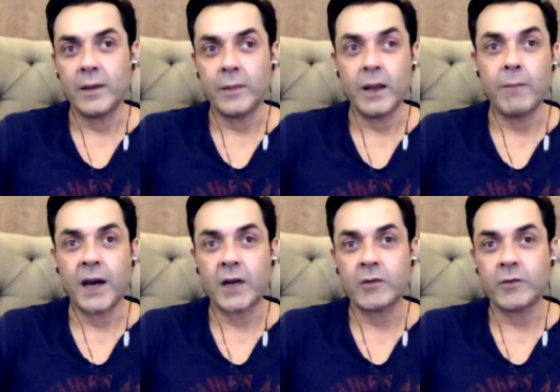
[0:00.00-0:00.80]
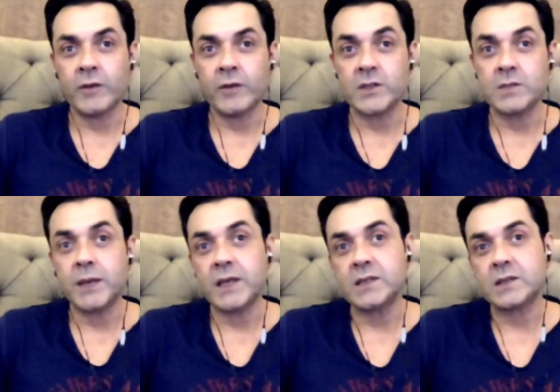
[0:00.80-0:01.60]
be a part of a film which is
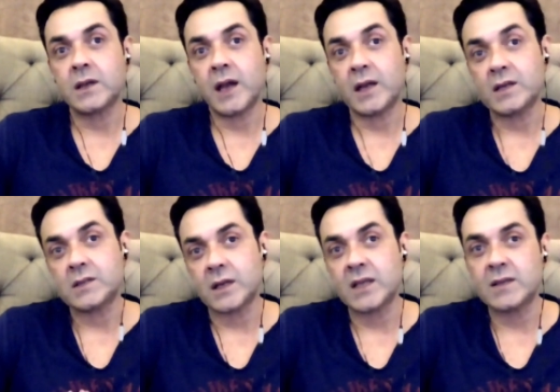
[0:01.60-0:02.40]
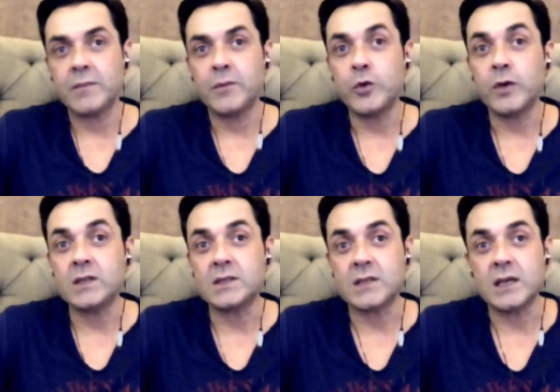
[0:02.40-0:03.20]
based in, at a certain. you
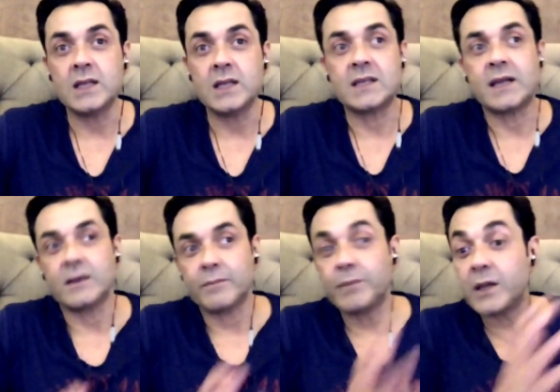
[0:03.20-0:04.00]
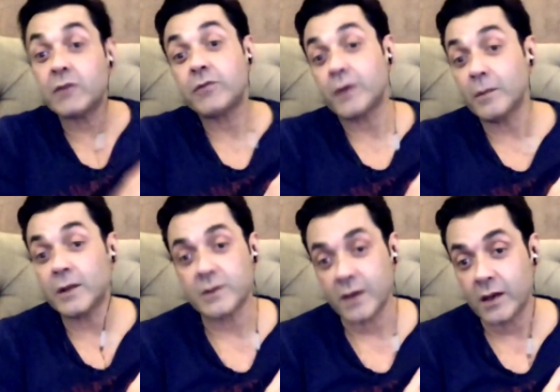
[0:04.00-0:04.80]
can say it's like a period film in
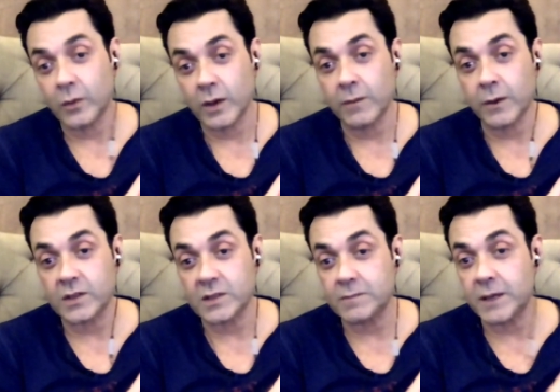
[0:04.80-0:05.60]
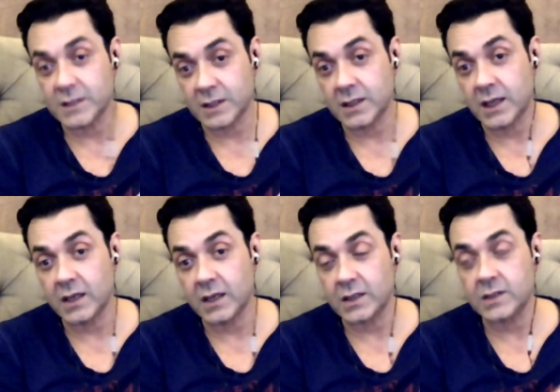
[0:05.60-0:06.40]
a, in a way because it's based yeah. in the
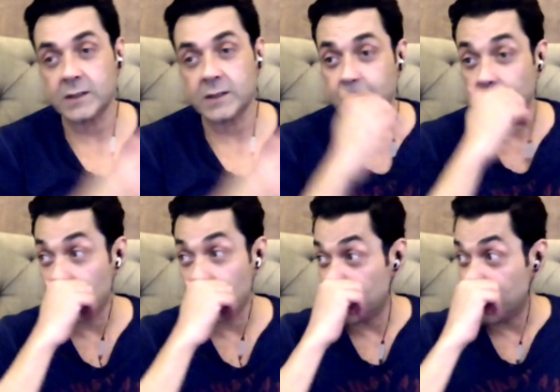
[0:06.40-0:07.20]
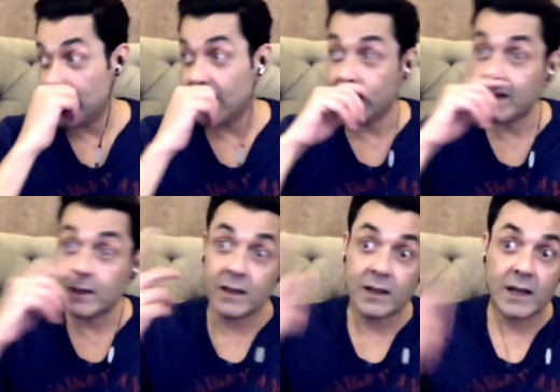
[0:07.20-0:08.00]
eighties, and
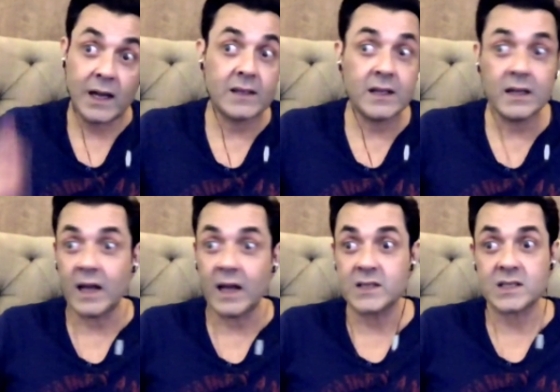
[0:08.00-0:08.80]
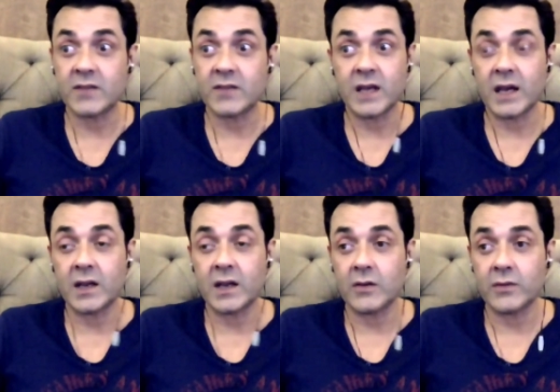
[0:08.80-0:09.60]
uh, I think I just love the
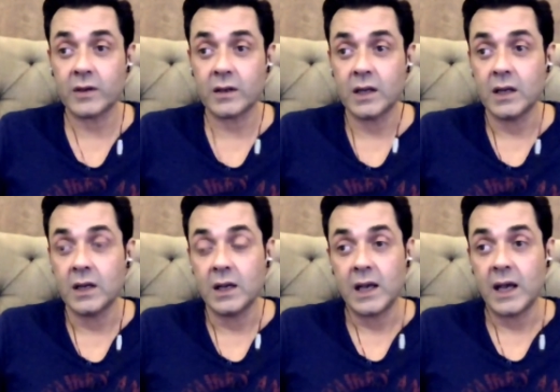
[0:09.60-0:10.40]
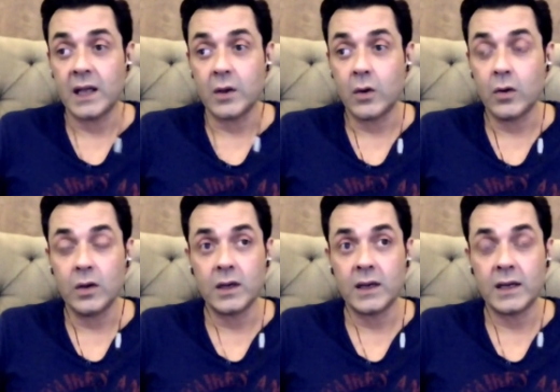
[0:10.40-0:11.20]
idea of it, and the
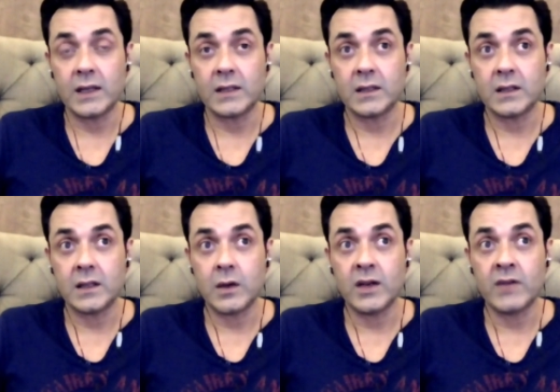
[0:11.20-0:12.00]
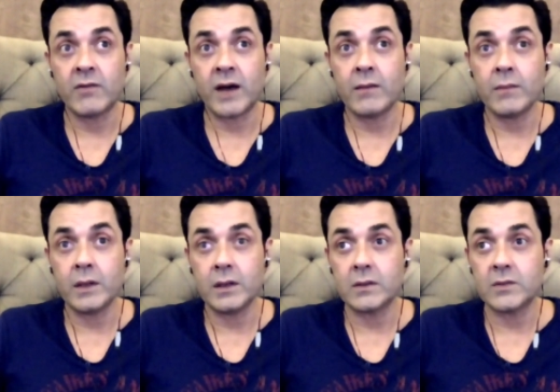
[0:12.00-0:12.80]
whole uh, the whole
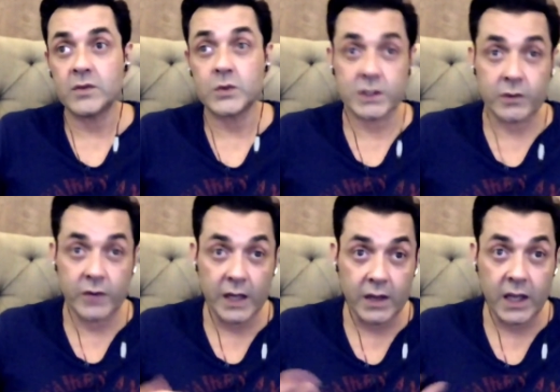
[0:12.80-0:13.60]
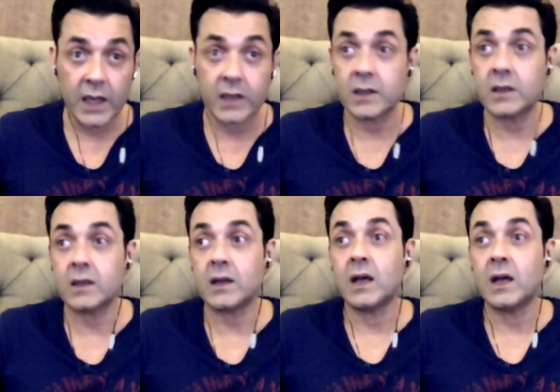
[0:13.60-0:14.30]
environment which was recreated.